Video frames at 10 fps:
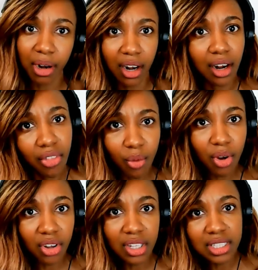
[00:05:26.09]
and another
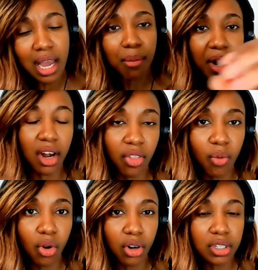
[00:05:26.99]
one on the top and
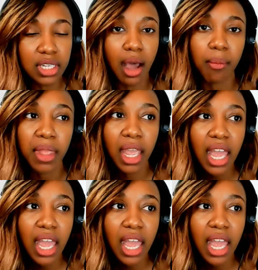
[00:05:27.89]
another one on the top